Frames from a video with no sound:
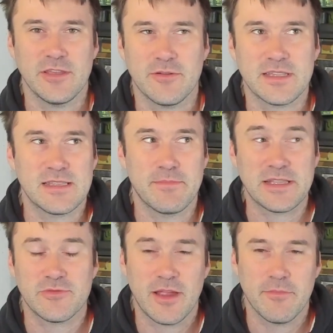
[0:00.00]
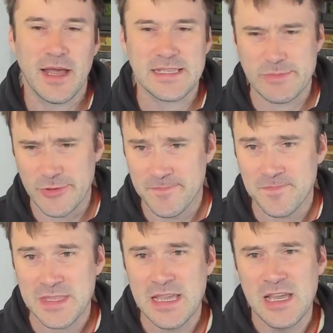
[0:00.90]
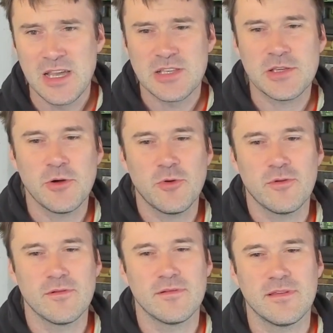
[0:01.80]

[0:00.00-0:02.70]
you know gets the best round possible. So